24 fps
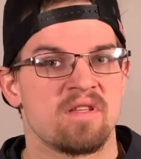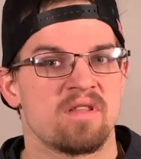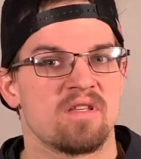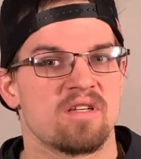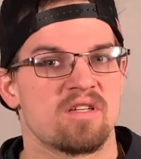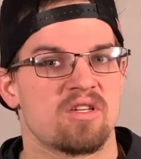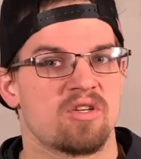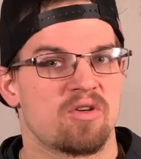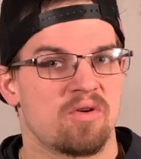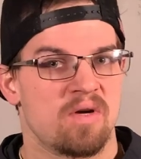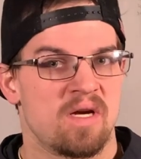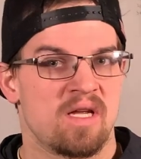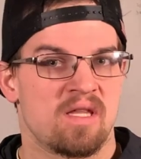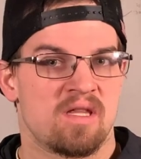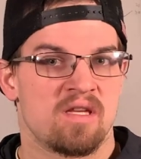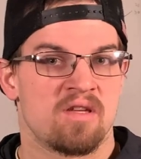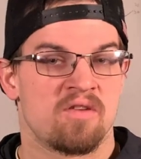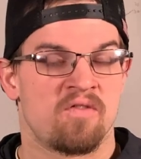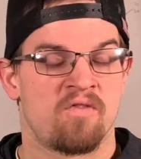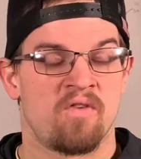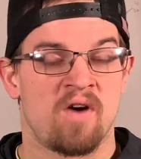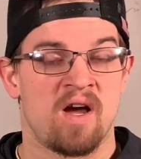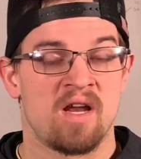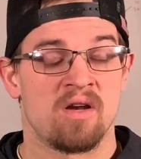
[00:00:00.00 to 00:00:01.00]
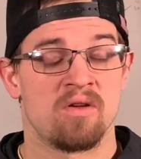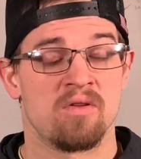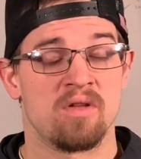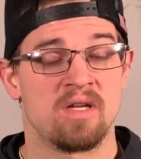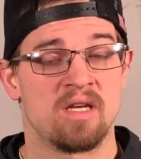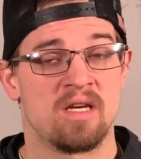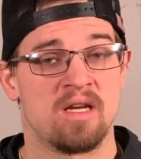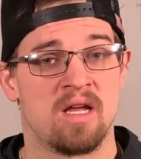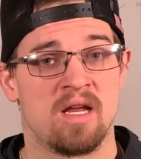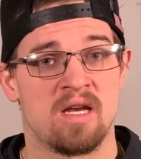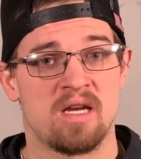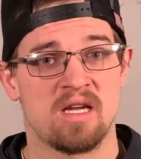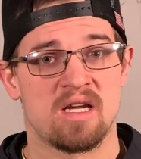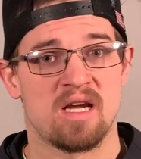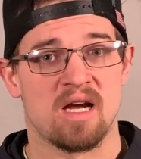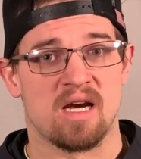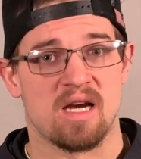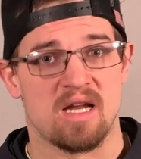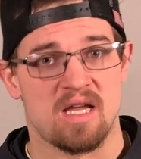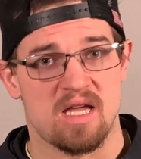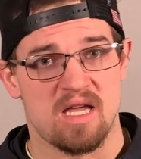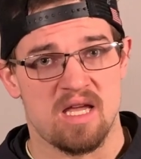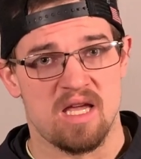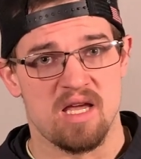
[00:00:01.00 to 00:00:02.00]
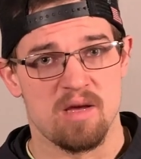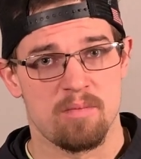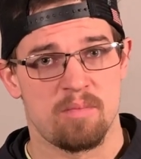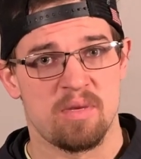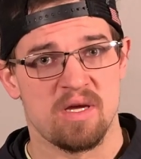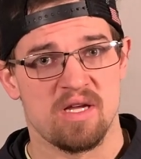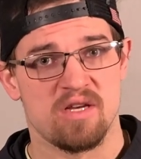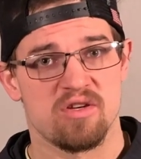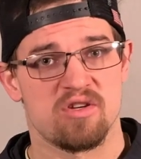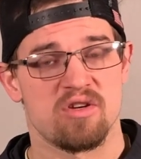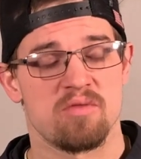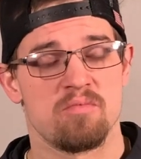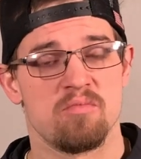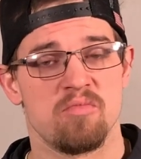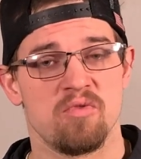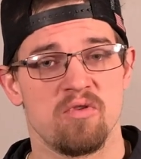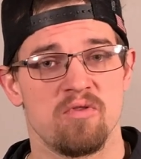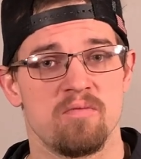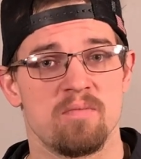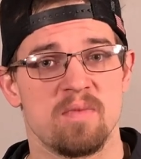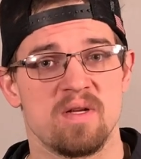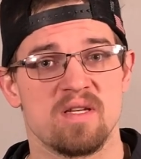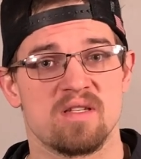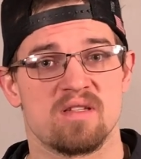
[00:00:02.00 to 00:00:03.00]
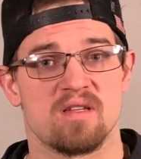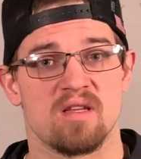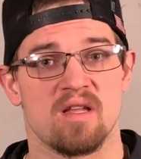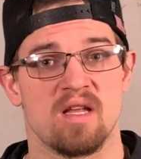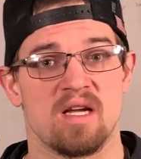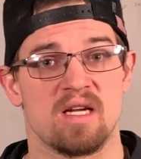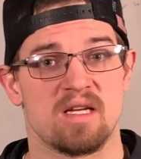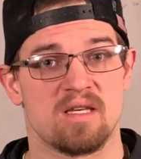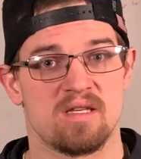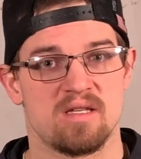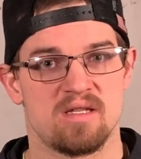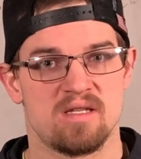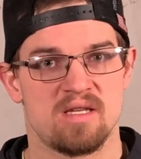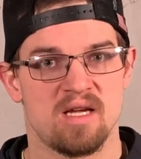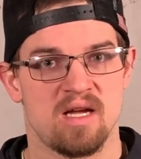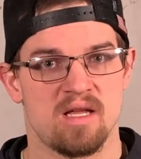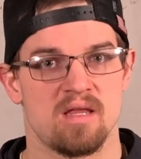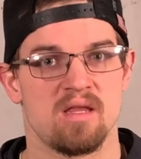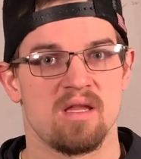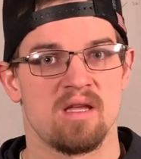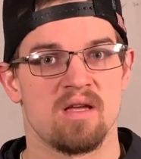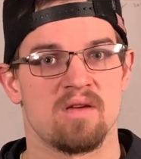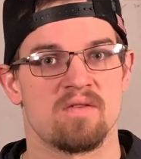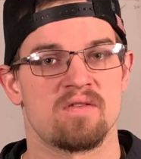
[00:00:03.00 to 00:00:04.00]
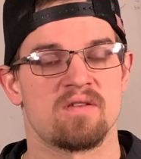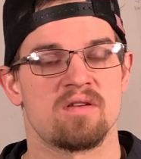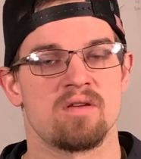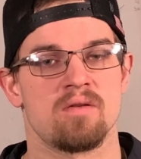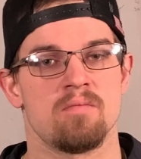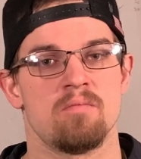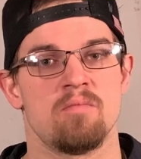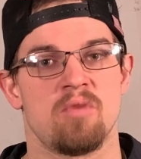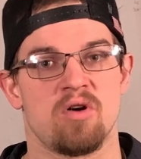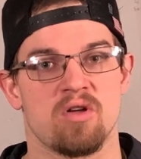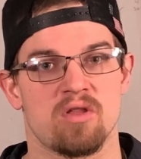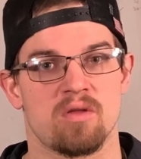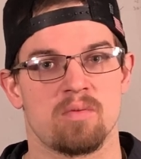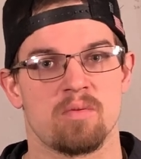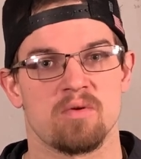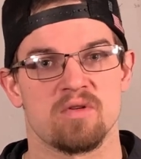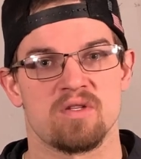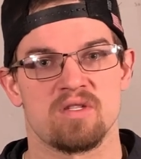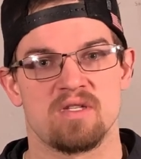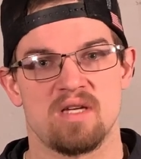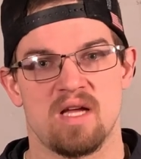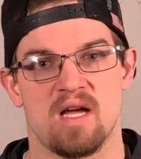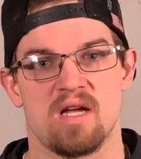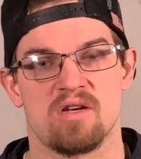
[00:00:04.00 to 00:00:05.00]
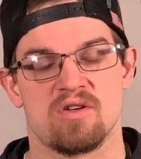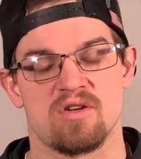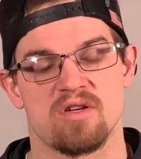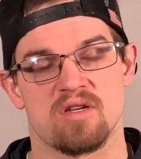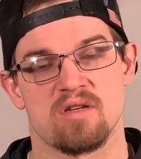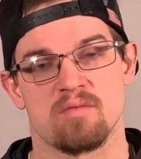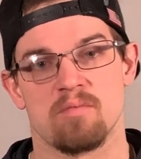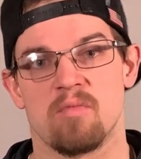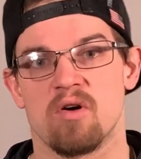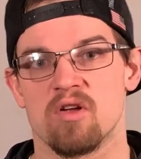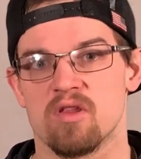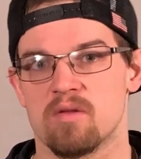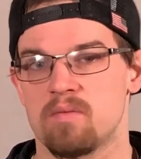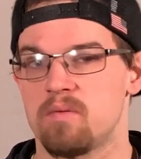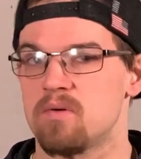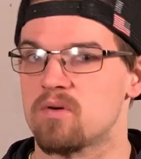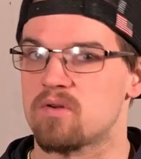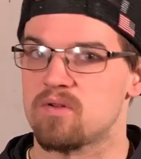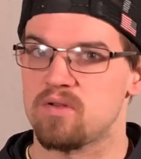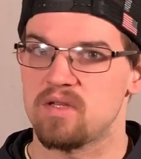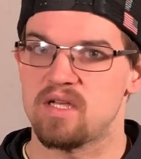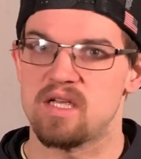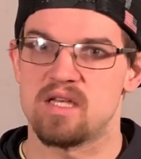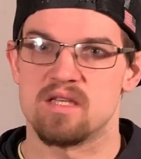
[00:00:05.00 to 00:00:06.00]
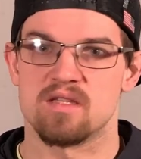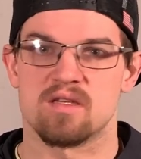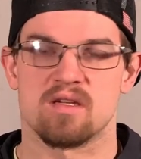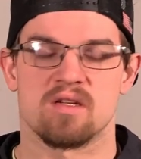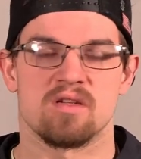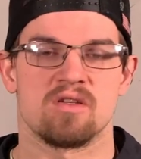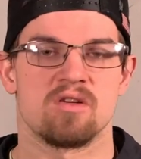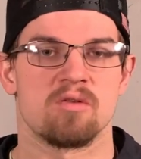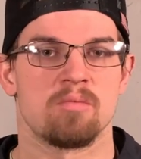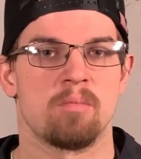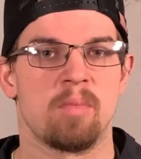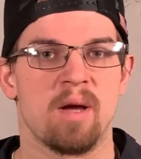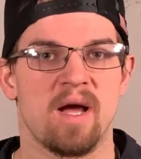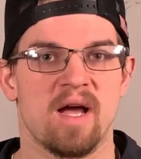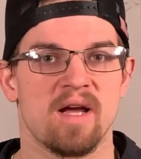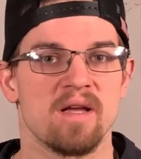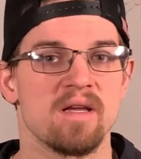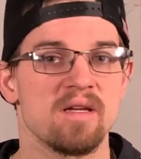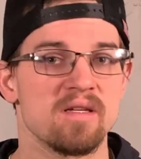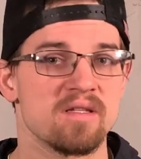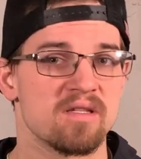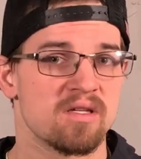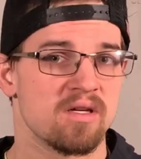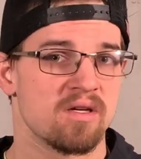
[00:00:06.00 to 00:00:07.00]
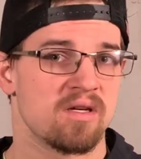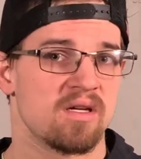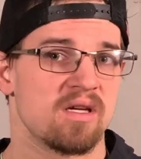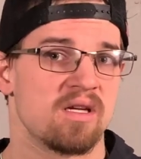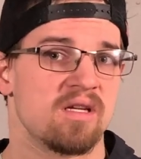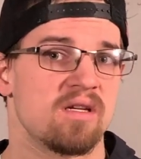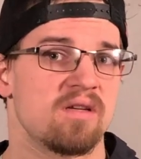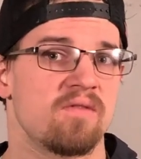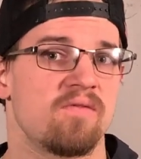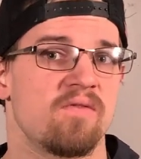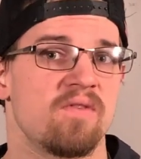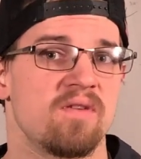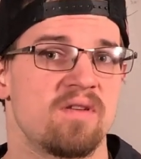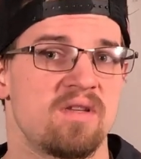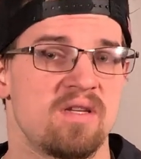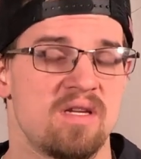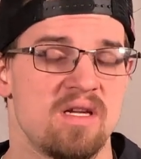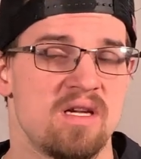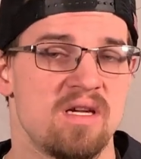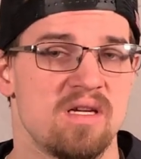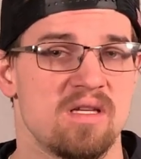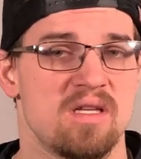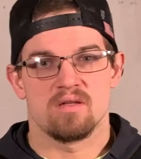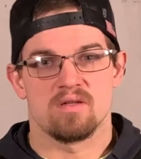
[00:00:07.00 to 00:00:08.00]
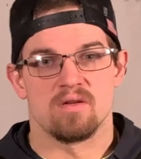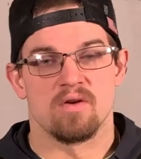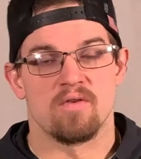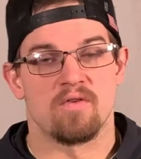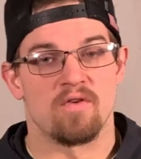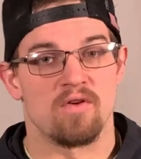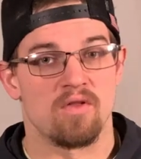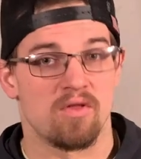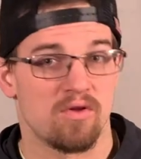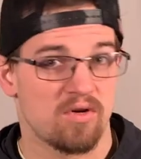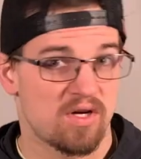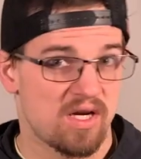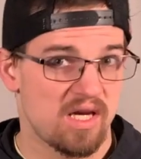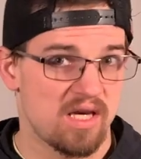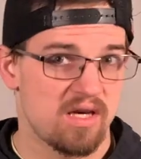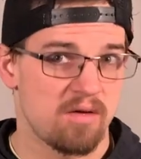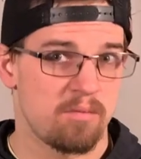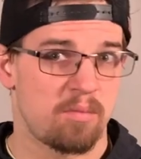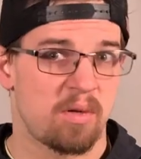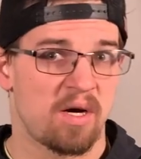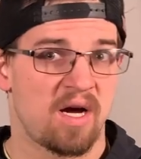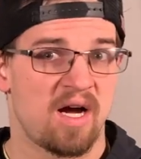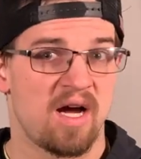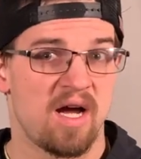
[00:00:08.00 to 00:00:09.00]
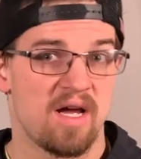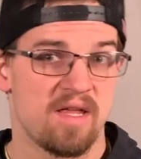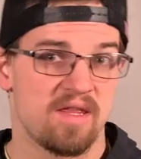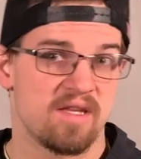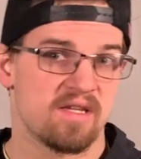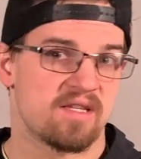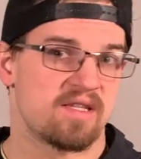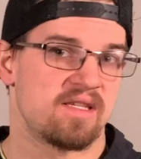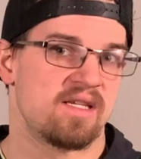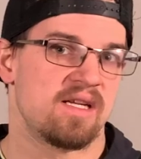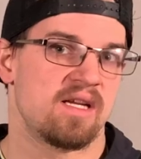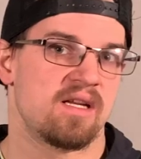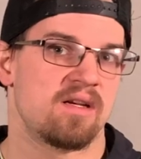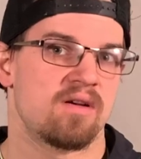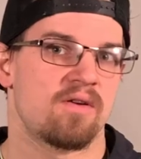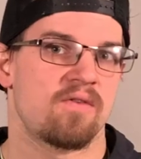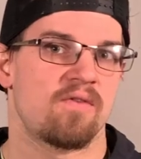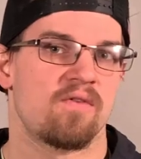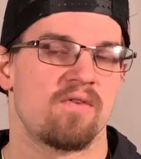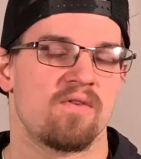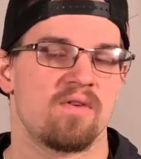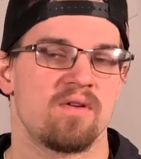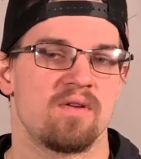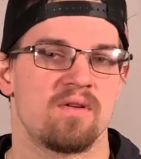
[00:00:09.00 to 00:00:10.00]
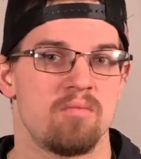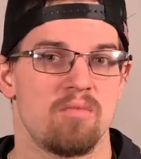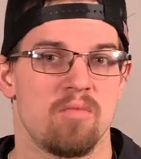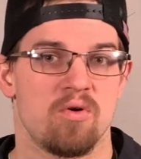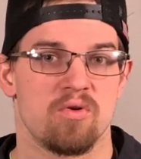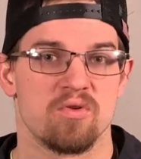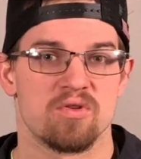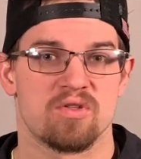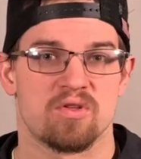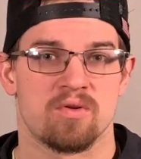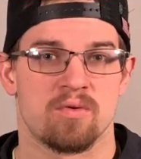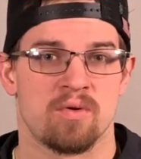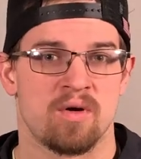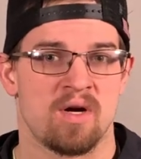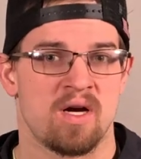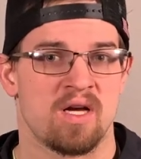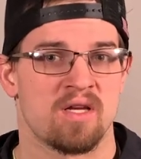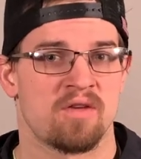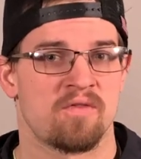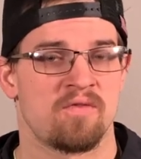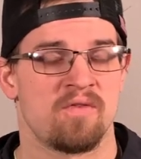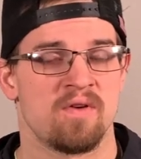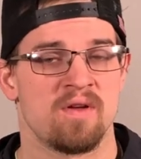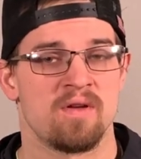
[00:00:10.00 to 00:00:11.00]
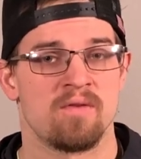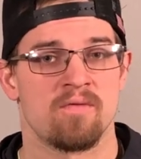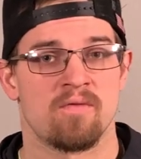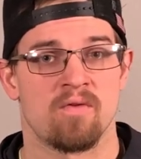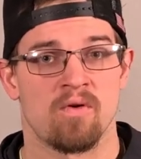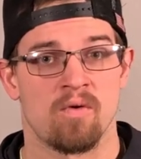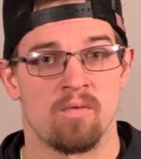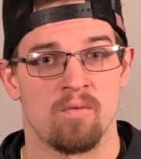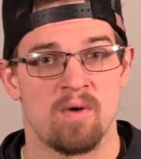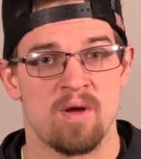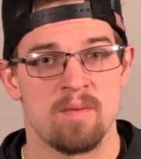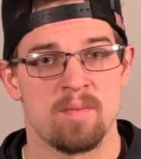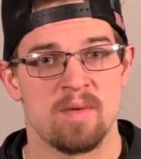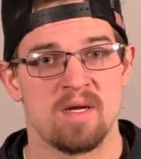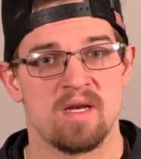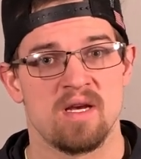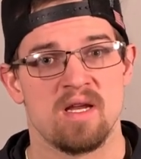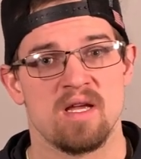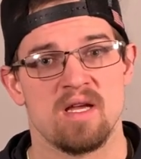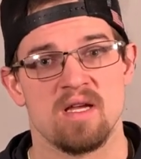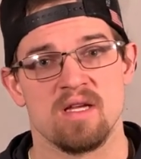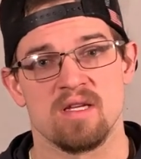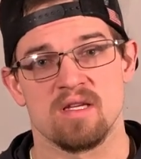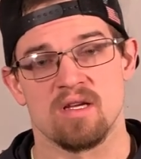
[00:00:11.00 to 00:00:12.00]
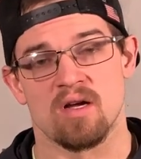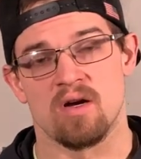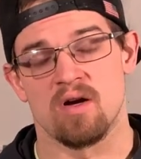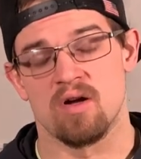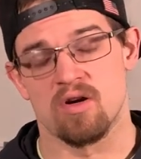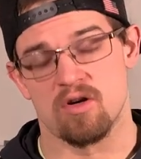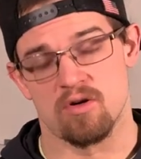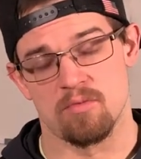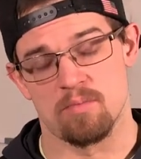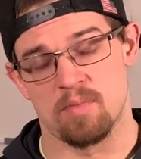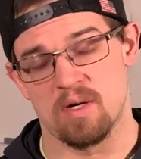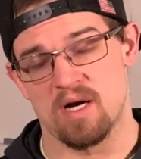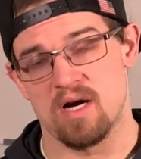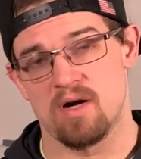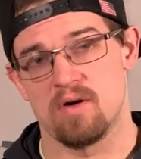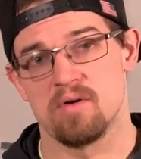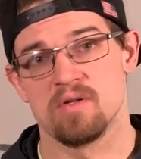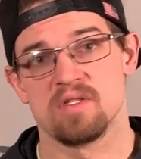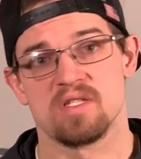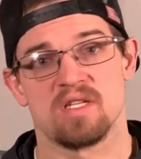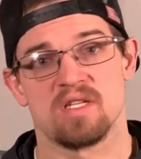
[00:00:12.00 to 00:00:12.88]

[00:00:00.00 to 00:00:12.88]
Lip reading: this strength is vital in any kind of hip hinging movements like deadlifts, multiple snatches, multiple cleans, because your back is gonna get fatigued. So if you're looking to buy, the standard for most CrossFit for women is 100 pounds